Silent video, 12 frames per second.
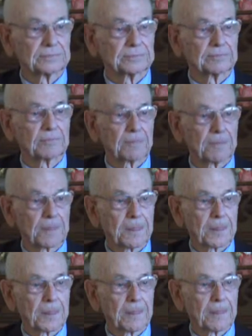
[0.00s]

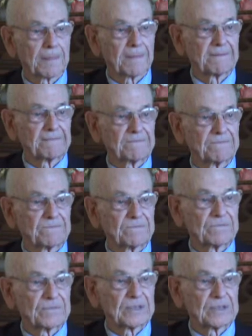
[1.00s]
Were you ever a
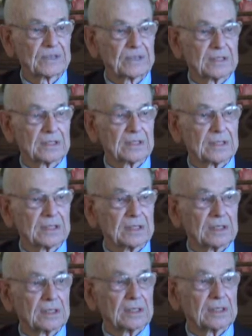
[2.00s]
student of hers in
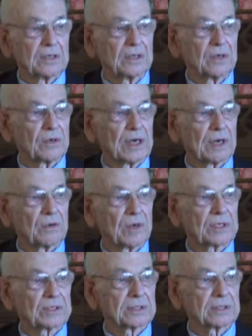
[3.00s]
class? No, I
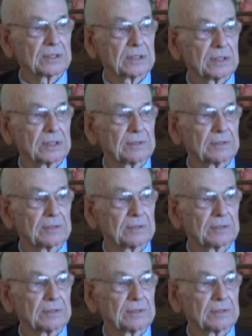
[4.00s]
wasn't.